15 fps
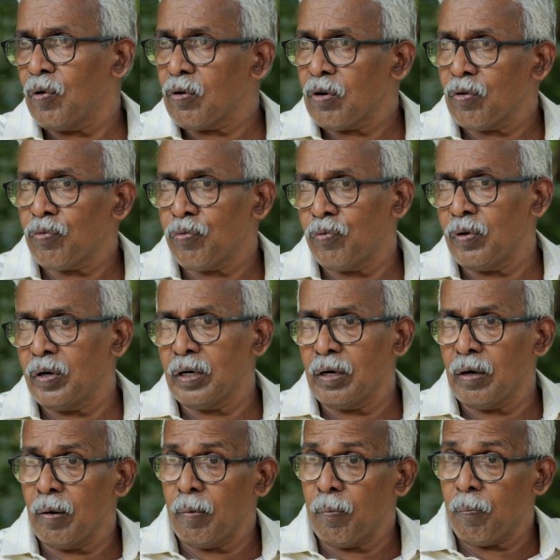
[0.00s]
a lot of
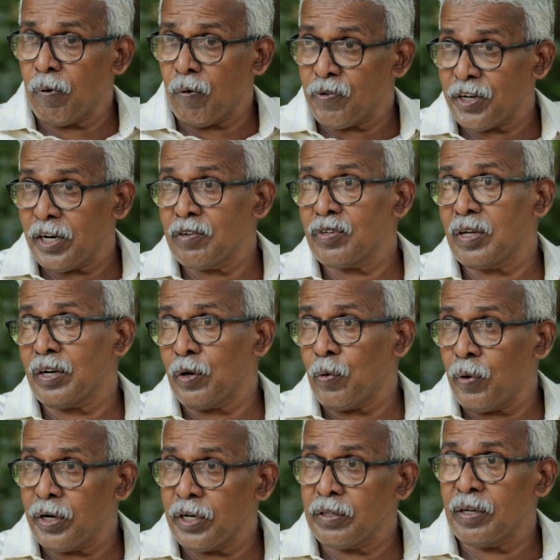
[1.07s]
uh, professionals are
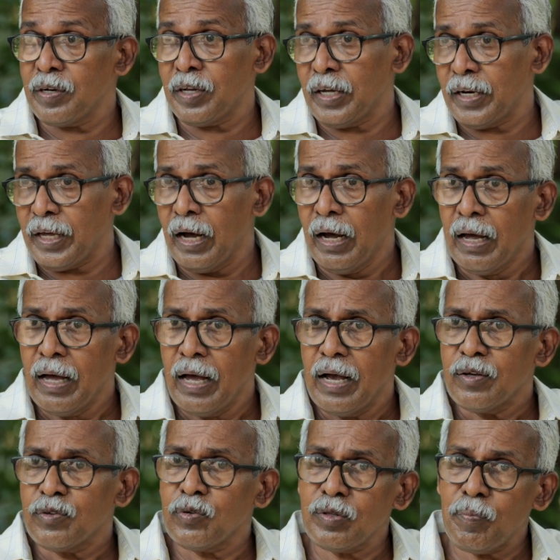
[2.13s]
required in that area.
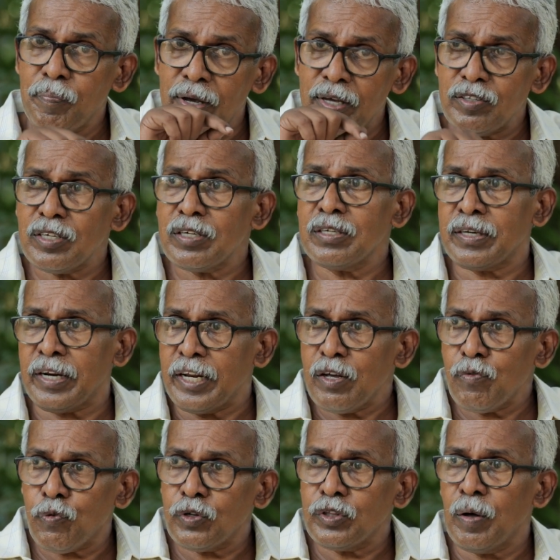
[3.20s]
So the basic
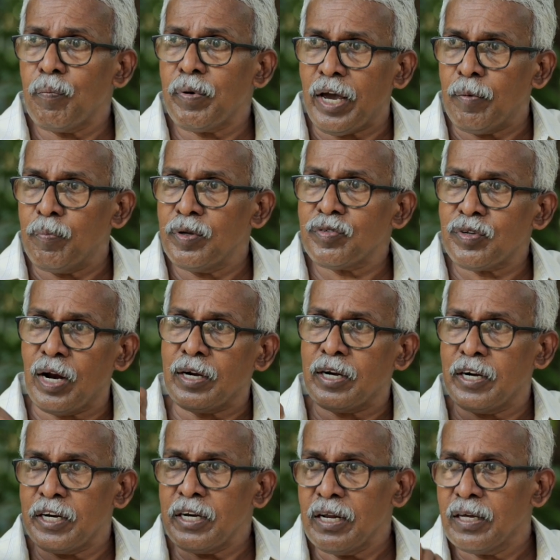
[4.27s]
training for them can be
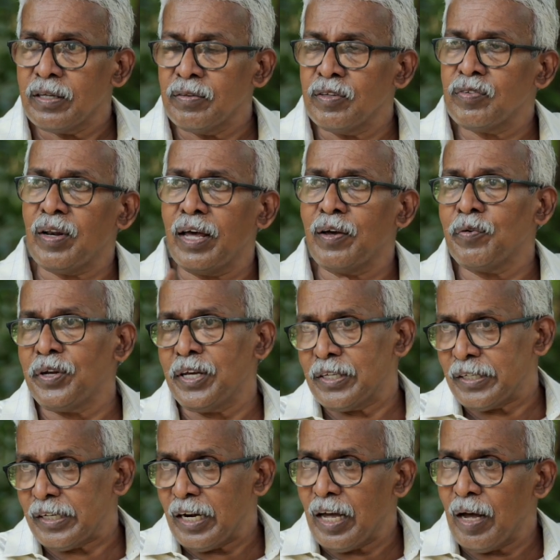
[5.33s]
started in this Live
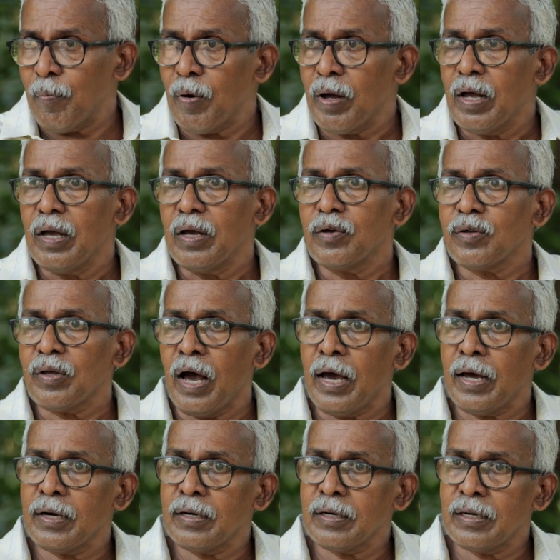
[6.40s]
Nature Live Lab. Nature Lab.
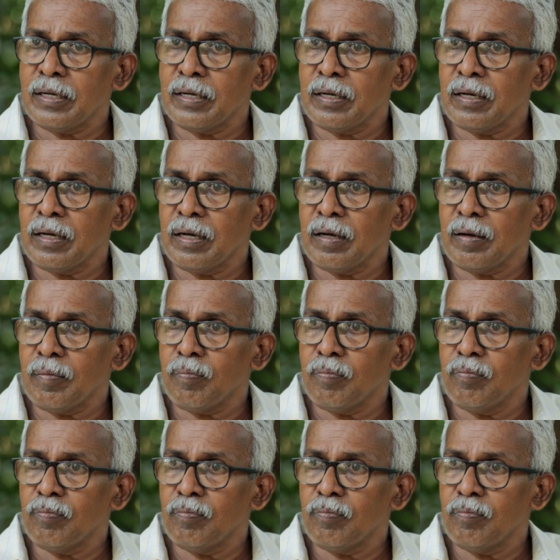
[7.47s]
And uh,